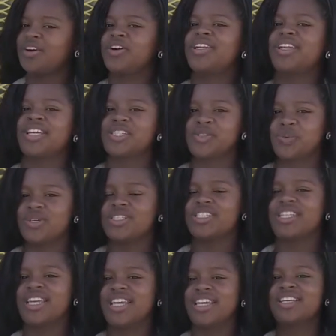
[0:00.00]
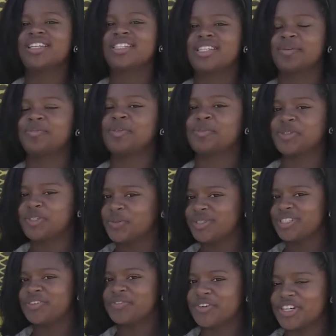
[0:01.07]
next Wednesday, September
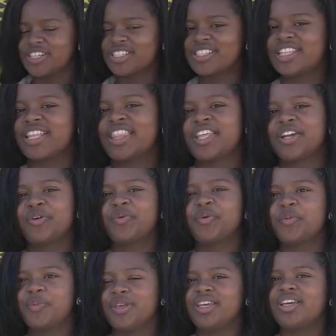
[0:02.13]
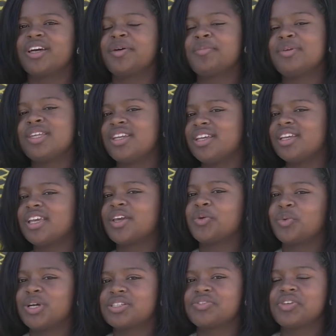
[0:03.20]
21st, there will be a meeting in
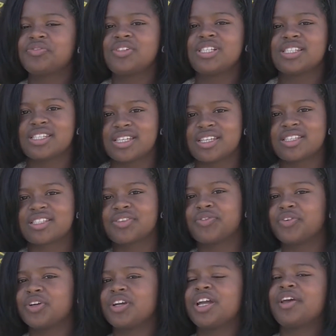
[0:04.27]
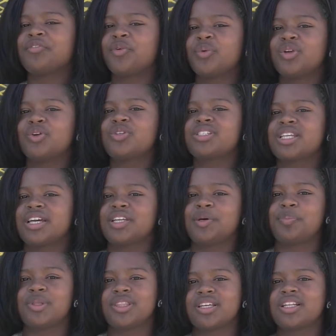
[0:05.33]
West 56 for everyone who signed
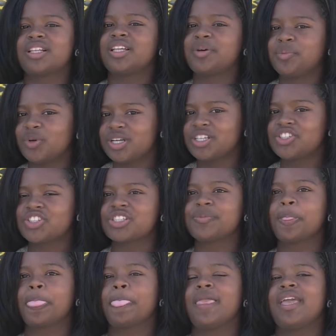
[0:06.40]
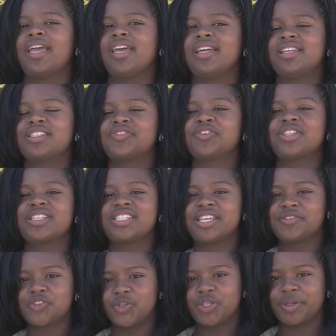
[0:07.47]
up in the Club Rush, and it's for the Safe
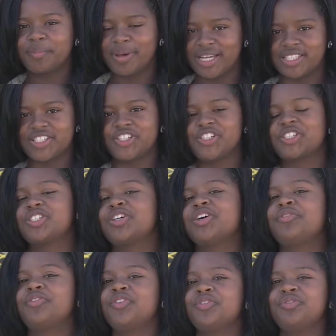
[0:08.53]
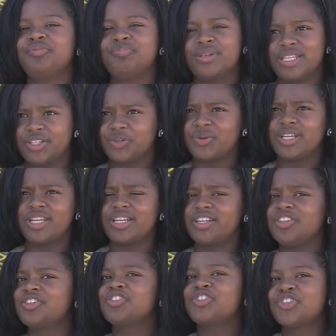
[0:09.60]
School Ambassadors. So if you've been doing it in
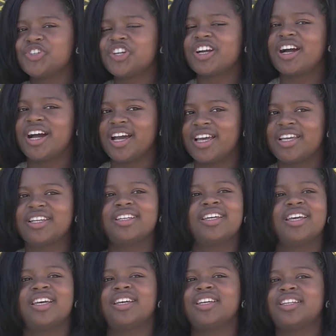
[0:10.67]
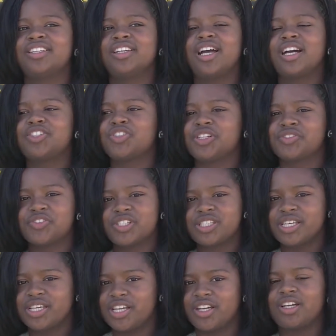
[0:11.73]
your junior high and got transferred to
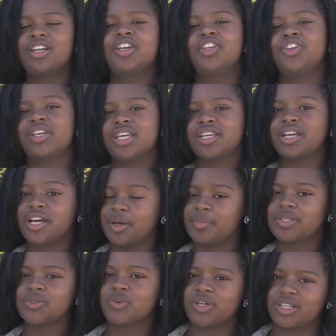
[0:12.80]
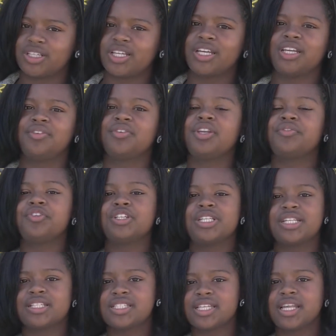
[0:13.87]
here, you can come as well. And even if you
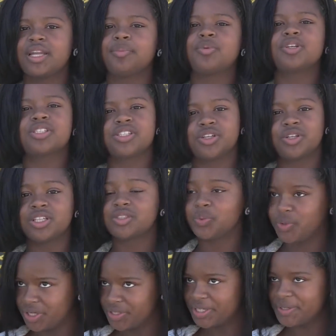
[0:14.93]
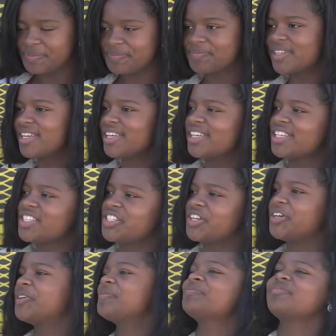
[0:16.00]
didn't sign up, you're still welcome.
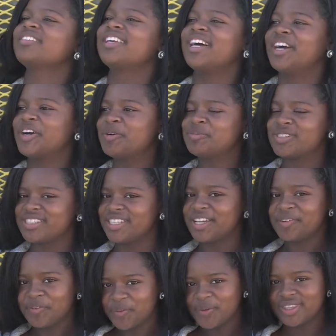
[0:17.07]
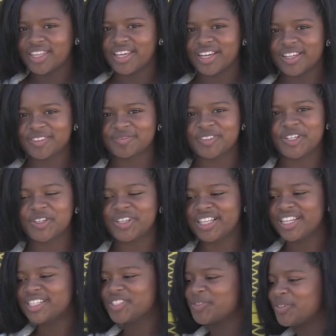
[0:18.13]
So I hope to see everyone there. Go
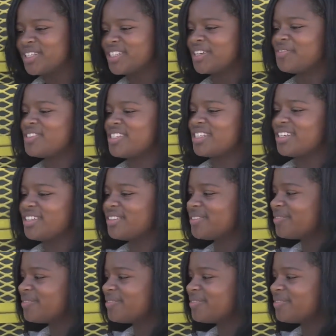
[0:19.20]
class 2017.